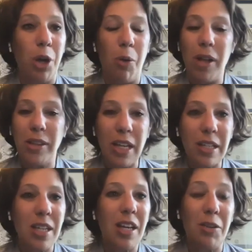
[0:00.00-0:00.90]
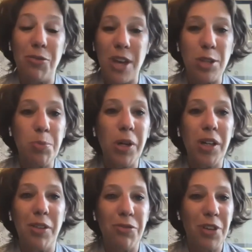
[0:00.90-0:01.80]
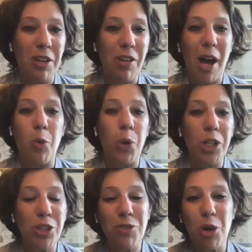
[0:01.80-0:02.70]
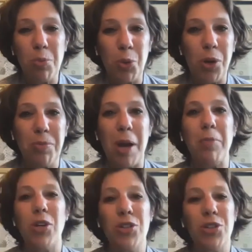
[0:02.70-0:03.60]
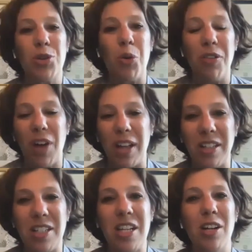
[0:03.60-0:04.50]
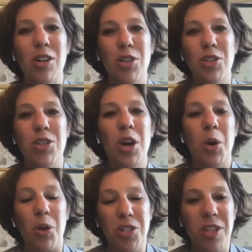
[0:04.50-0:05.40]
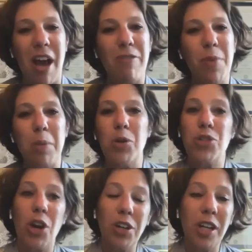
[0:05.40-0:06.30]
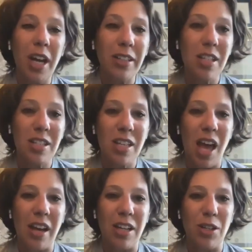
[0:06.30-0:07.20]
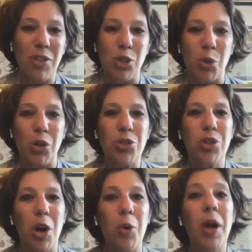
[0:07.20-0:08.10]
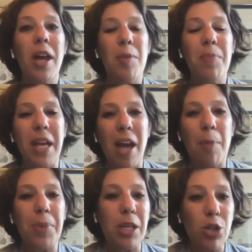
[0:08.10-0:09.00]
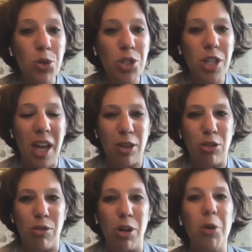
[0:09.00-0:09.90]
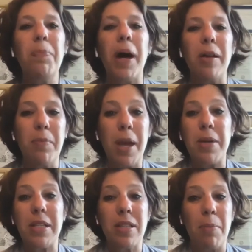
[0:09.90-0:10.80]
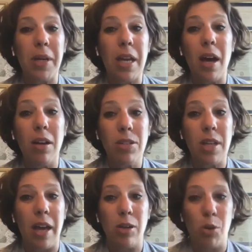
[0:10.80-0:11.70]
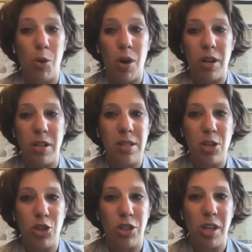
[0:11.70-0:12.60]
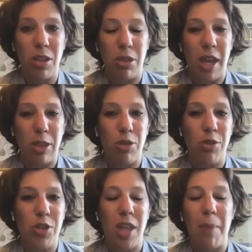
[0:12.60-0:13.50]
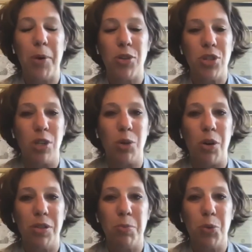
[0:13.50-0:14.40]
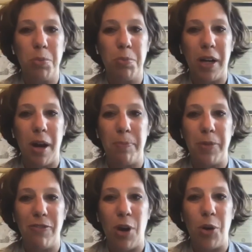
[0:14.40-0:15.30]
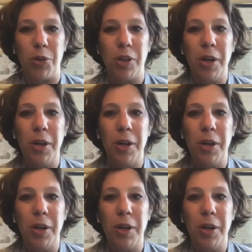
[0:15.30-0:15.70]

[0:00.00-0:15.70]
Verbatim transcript: go on linkedin and facebook and figure out which of your board members or volunteers or staff members are connected to that individual so it may not be you to get through but maybe somebody else at your organization can get through to that person or would pick up the phone